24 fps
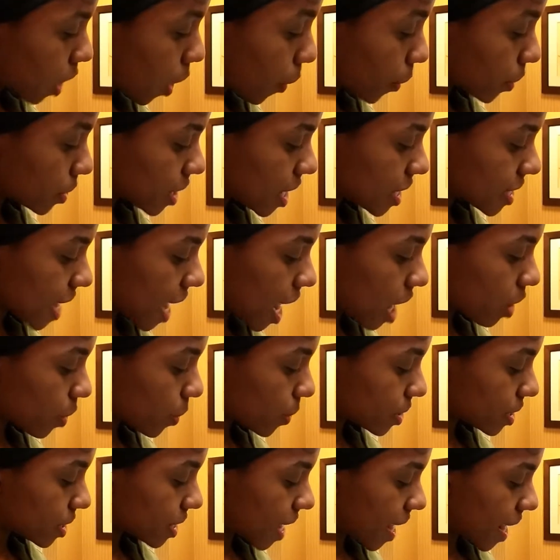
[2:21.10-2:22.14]
Oh, it says
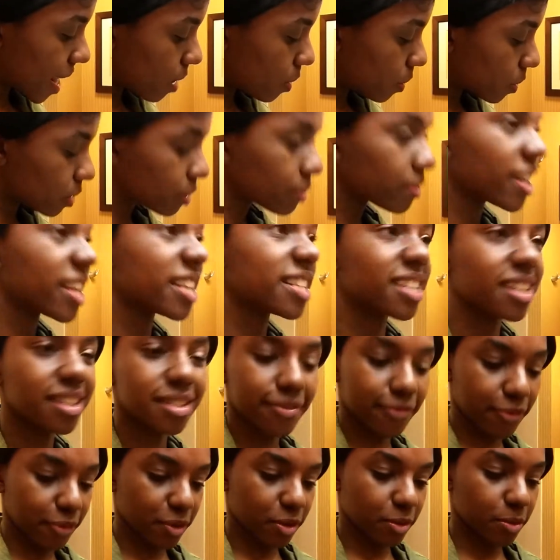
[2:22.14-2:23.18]
aqua towel. It
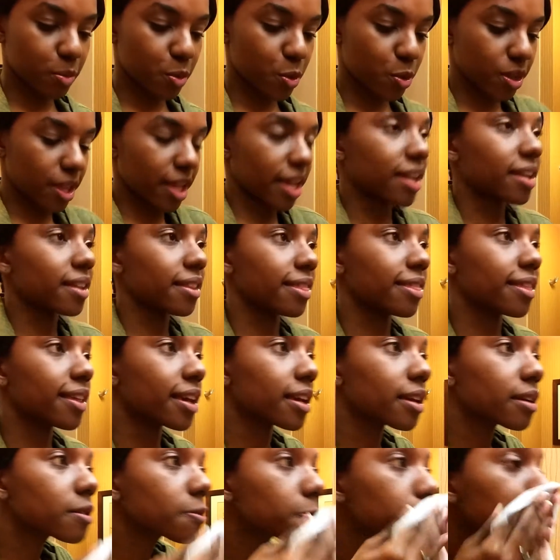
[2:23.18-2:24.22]
does feel more like a
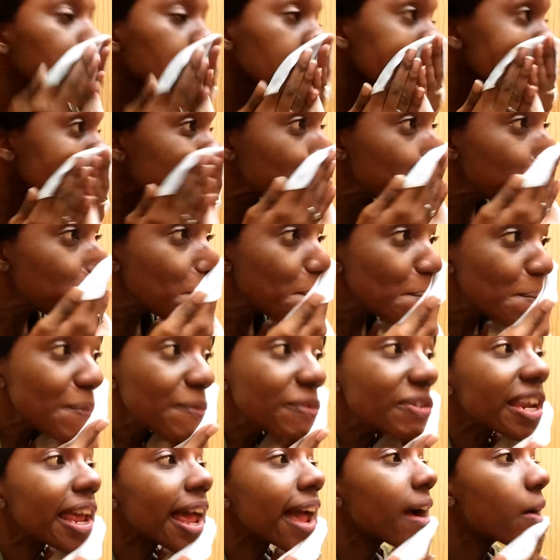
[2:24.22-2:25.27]
thick
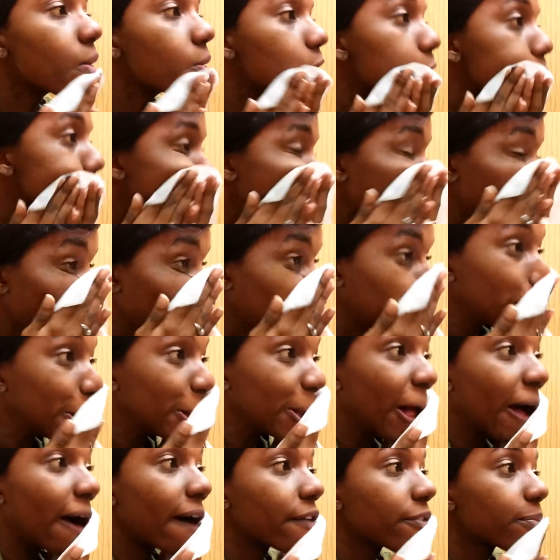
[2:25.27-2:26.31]
towel or
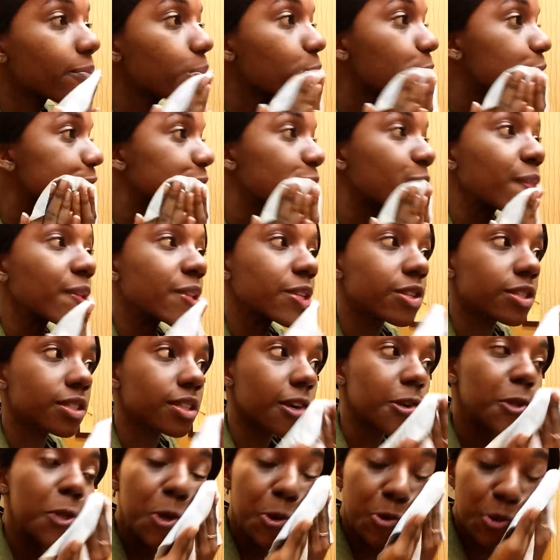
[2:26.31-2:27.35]
cloth, more so than just
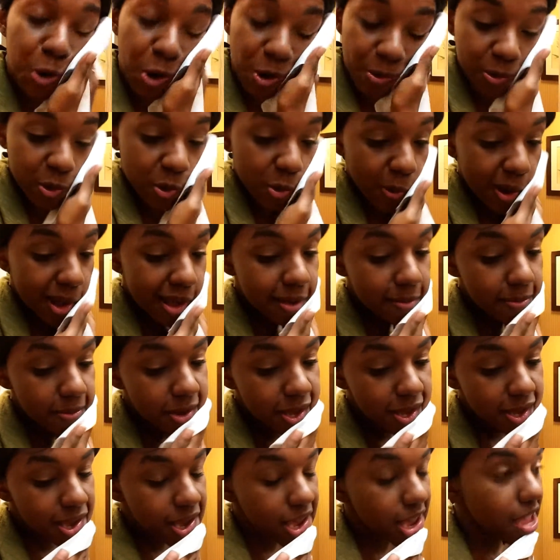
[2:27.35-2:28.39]
like the normal
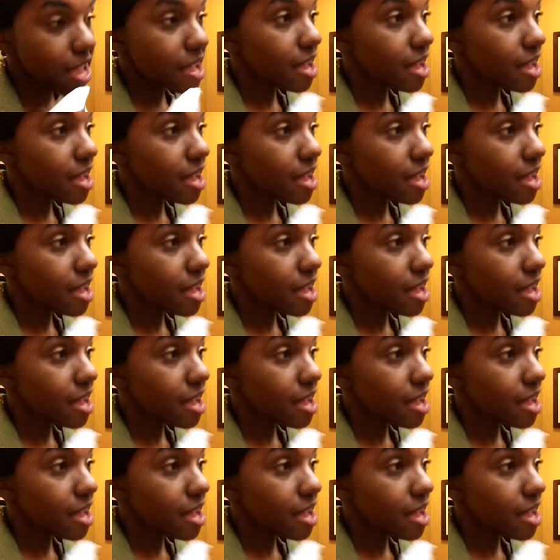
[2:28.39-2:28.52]
wipes.